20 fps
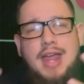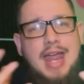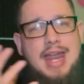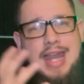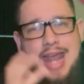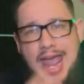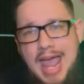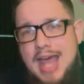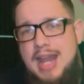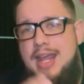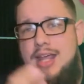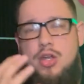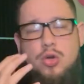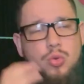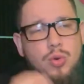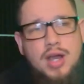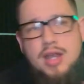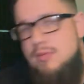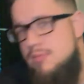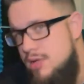and had a
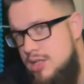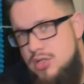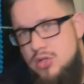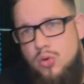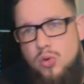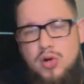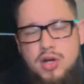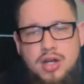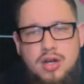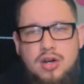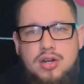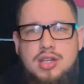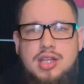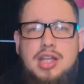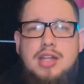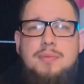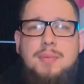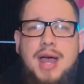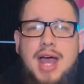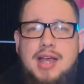great mentor in our
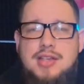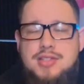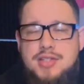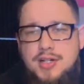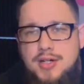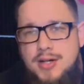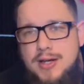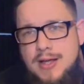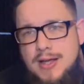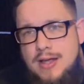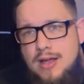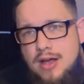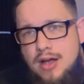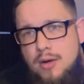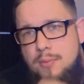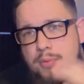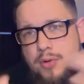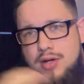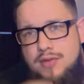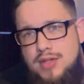lead pastor,
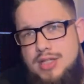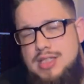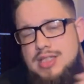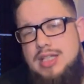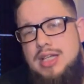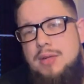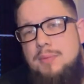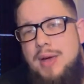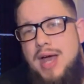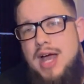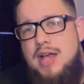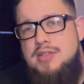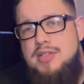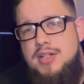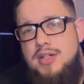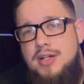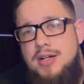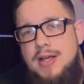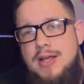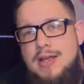our previous lead
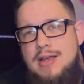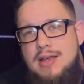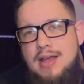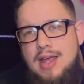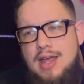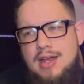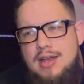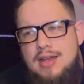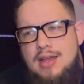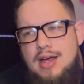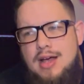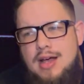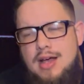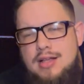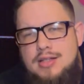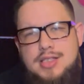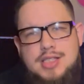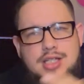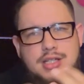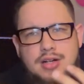pastor, and
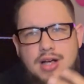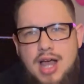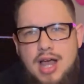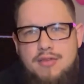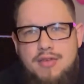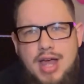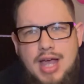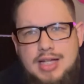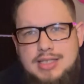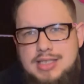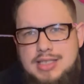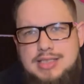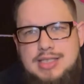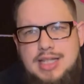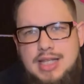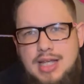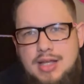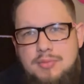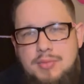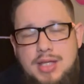uh, still have access
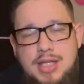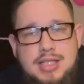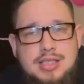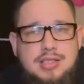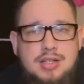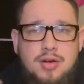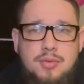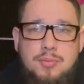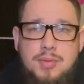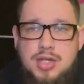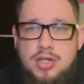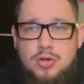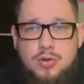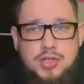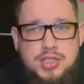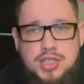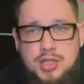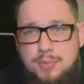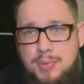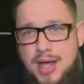to him. He's our
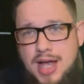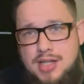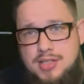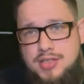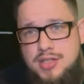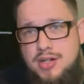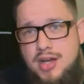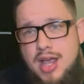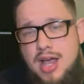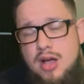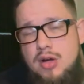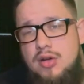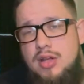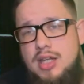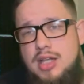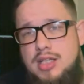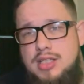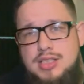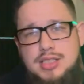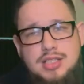mentorship pastor now,
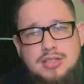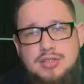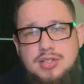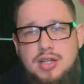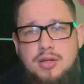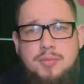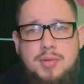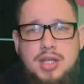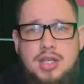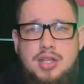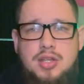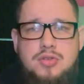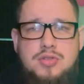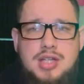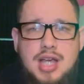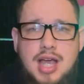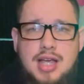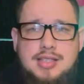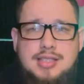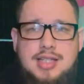and he's still going to be a huge
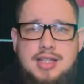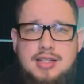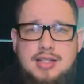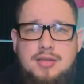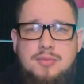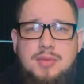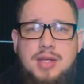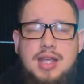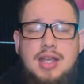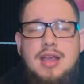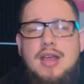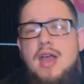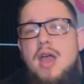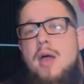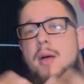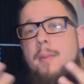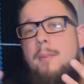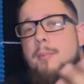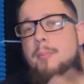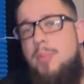asset to me.
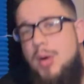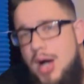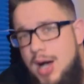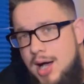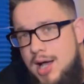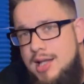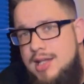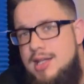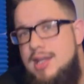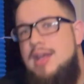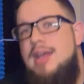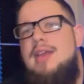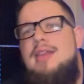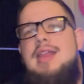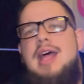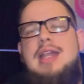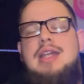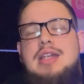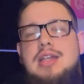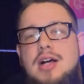But
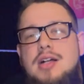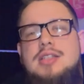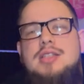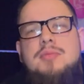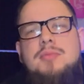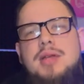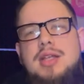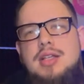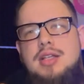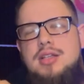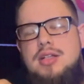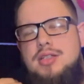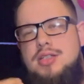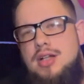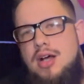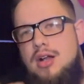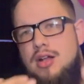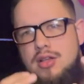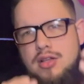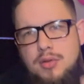that doesn't mean that there's
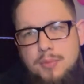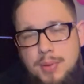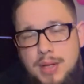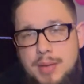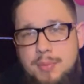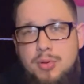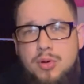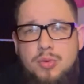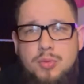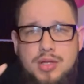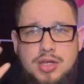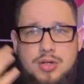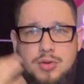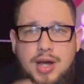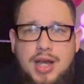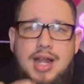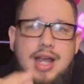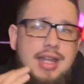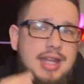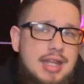not other people with
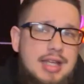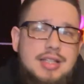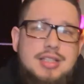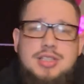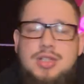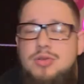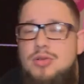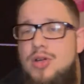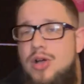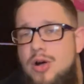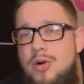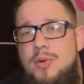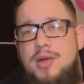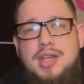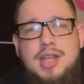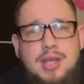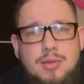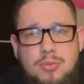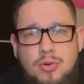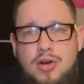great ideas. So go
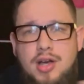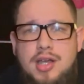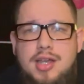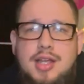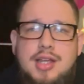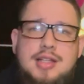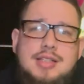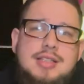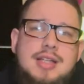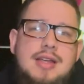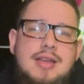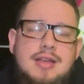and get more ideas.